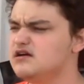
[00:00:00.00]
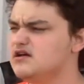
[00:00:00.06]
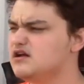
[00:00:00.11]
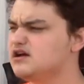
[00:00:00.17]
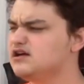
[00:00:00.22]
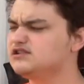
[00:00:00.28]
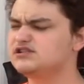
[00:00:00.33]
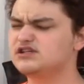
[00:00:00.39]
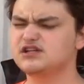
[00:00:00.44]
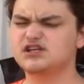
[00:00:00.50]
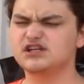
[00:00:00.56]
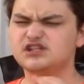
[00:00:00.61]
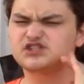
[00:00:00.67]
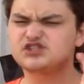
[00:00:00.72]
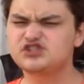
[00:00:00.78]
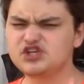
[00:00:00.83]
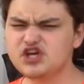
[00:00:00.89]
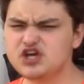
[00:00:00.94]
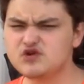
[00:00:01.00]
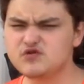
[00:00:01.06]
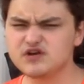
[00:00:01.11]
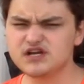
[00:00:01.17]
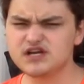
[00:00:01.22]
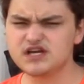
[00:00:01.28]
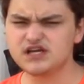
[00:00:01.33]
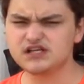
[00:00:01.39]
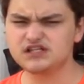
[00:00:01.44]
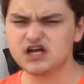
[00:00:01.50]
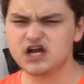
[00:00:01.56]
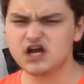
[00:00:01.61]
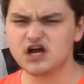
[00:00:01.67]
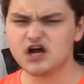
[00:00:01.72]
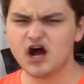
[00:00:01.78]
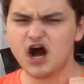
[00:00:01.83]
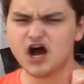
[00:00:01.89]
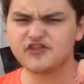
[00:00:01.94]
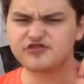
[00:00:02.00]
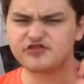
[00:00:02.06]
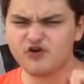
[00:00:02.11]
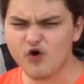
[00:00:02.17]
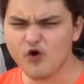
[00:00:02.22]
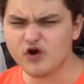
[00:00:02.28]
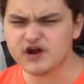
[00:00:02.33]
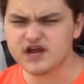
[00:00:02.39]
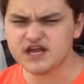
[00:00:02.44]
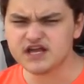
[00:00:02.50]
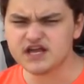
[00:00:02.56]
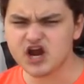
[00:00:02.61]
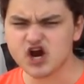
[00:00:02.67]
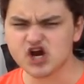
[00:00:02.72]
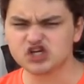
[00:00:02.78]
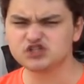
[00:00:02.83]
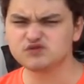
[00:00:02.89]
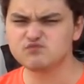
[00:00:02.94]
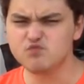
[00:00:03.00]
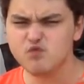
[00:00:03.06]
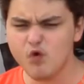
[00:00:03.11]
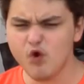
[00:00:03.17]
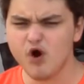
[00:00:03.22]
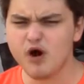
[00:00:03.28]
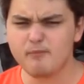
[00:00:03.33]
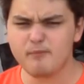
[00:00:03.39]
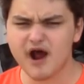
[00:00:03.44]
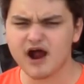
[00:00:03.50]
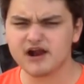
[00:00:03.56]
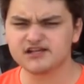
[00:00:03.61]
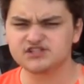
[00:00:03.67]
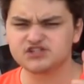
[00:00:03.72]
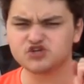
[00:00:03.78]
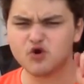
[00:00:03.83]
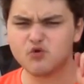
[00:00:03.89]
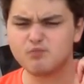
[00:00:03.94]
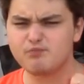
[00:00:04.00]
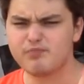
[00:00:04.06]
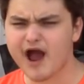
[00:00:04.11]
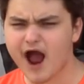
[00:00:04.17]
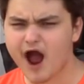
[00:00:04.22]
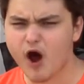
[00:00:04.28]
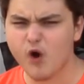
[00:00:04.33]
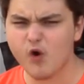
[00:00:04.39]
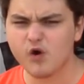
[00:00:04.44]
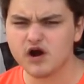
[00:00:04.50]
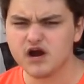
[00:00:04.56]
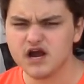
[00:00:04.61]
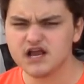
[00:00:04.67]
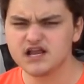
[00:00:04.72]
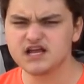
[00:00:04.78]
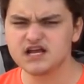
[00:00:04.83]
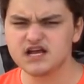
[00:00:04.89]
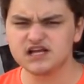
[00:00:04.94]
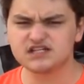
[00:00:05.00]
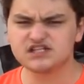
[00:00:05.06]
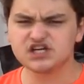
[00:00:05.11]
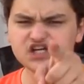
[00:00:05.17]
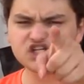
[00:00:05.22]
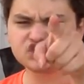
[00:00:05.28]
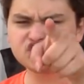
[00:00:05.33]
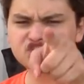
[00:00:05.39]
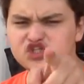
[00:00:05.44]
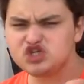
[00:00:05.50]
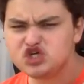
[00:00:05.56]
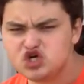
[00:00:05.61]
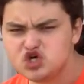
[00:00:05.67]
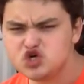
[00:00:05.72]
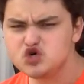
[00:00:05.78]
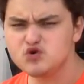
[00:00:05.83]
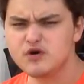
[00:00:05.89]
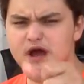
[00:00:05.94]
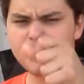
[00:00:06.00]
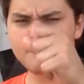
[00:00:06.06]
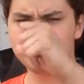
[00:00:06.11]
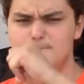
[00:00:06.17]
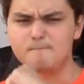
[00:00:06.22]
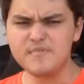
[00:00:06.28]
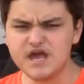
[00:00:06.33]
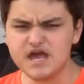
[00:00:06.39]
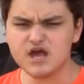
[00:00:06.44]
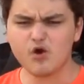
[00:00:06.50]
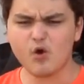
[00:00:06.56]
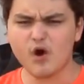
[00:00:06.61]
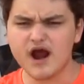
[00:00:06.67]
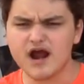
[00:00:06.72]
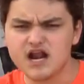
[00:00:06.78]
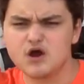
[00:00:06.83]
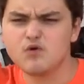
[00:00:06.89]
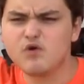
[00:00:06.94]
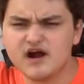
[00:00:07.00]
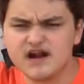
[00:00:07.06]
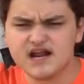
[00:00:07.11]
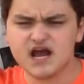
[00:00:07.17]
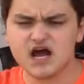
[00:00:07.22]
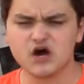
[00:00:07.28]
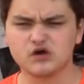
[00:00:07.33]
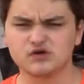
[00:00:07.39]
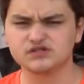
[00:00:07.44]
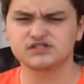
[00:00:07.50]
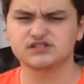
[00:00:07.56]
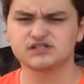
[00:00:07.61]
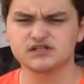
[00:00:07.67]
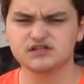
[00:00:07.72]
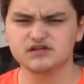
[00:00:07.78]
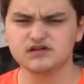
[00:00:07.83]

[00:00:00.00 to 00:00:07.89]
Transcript: Because the secret is, authority cares more about its own power than it does you, me, or anyone else.